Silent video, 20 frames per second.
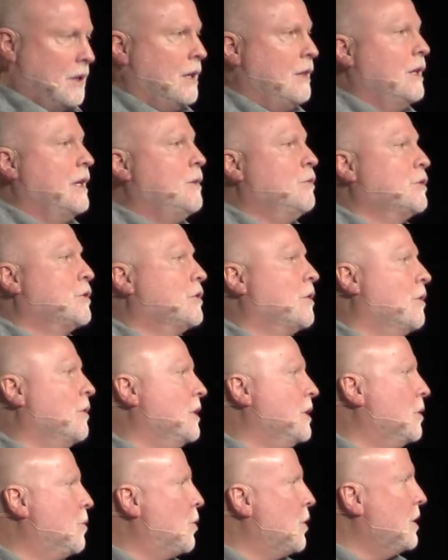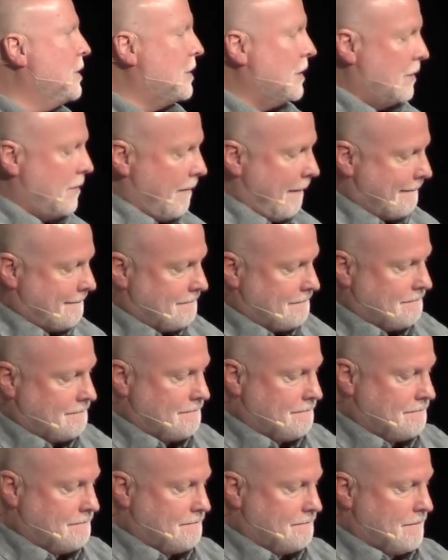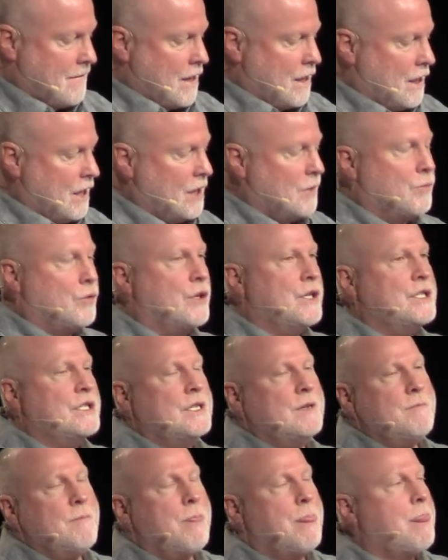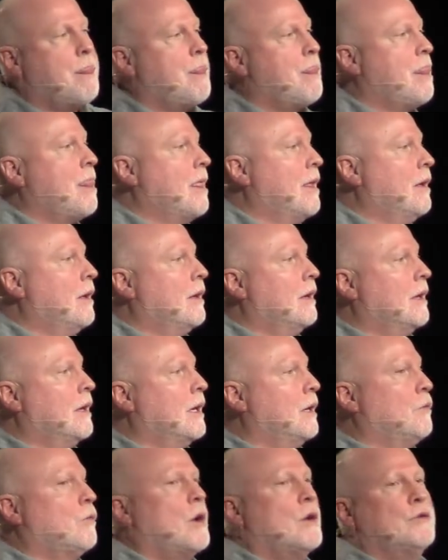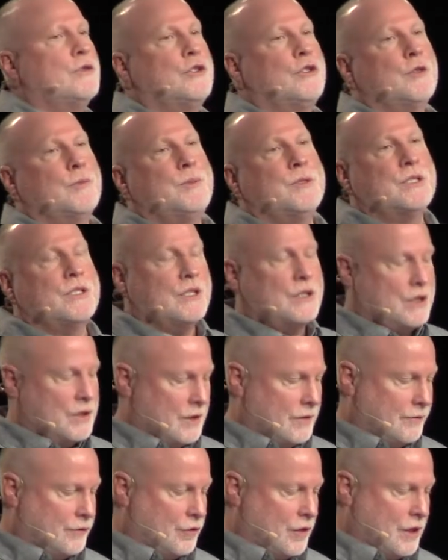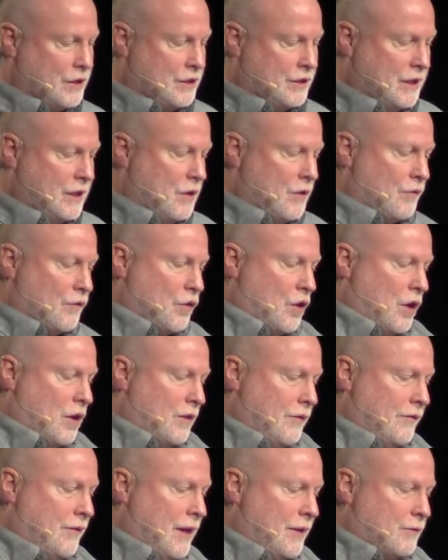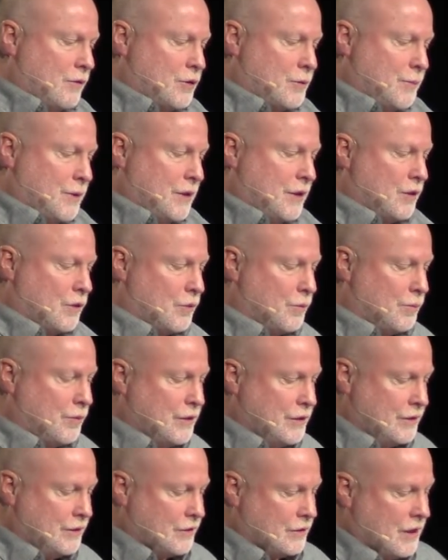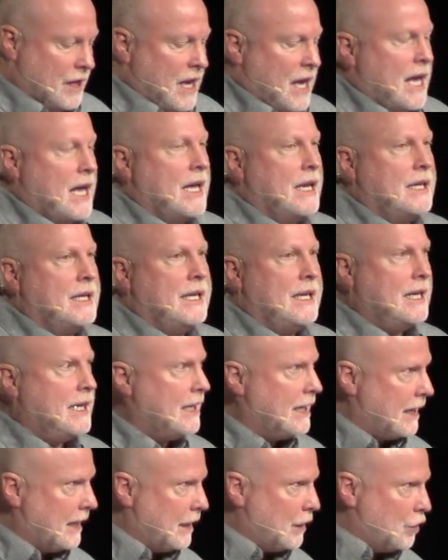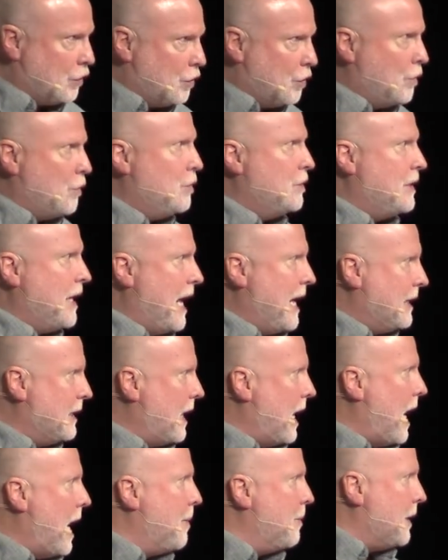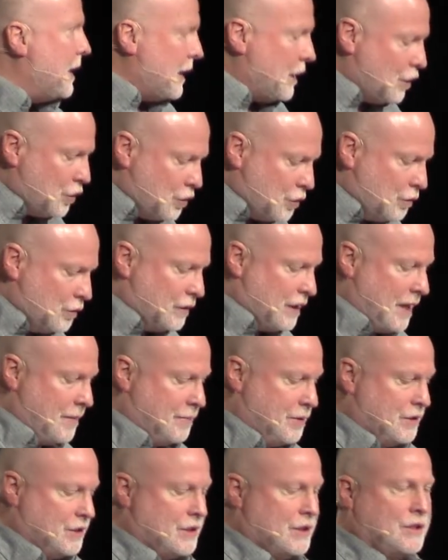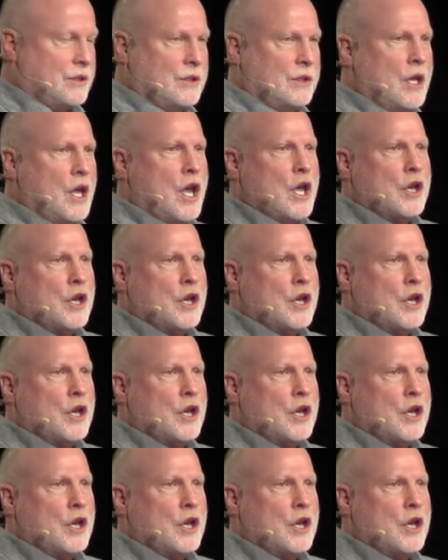And then he was thrown into prison. In prison, he rose to a position of trustee over all of Pharaoh's political prisoners. And again, he used that time and he used that position